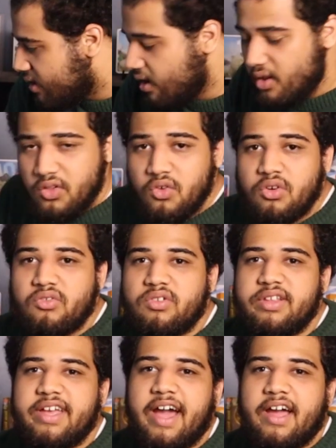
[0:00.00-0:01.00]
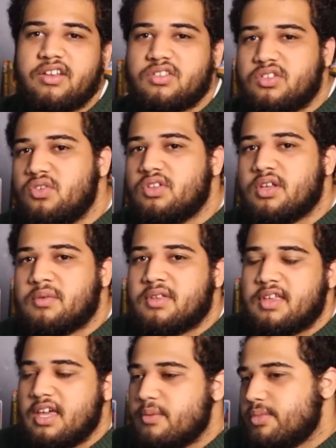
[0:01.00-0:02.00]
All Google really had to do to
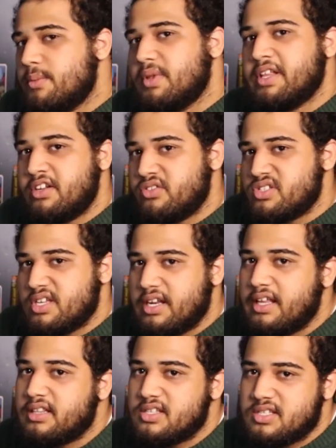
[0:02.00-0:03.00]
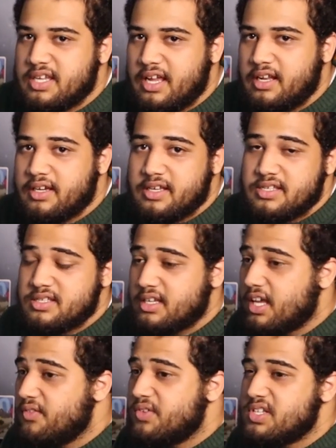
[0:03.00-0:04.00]
get people interested in the Stadia is to
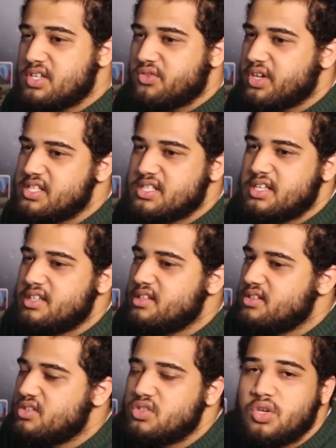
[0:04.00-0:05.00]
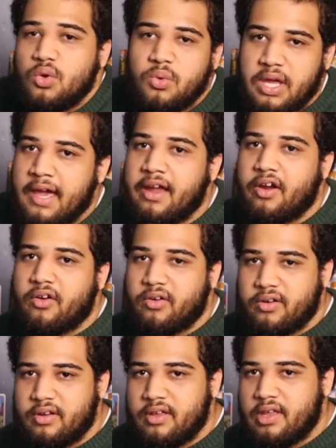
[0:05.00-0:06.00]
give us a reason to care.
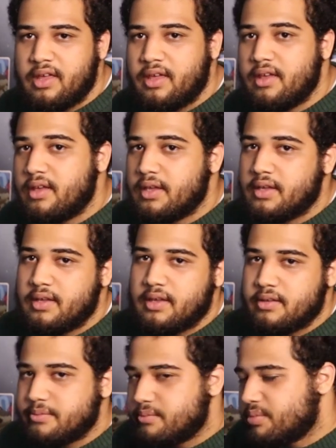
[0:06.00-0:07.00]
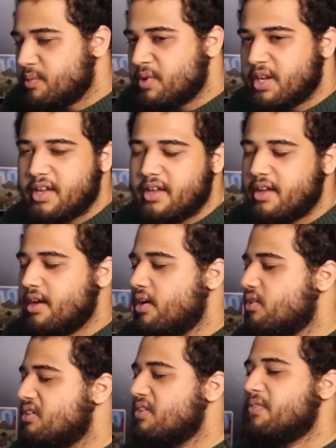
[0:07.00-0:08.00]
And I
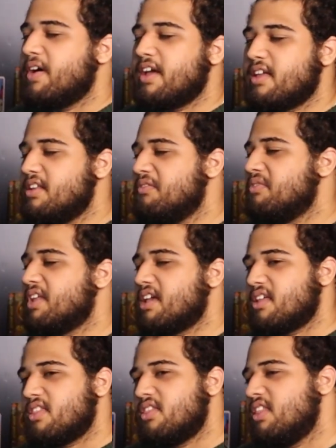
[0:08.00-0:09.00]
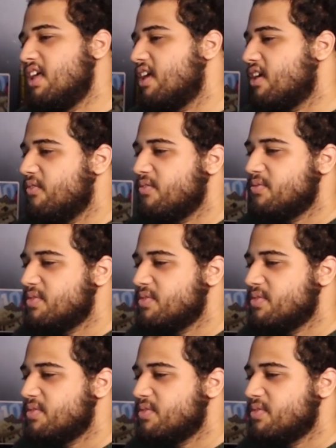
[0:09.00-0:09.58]
don't know if I can even think of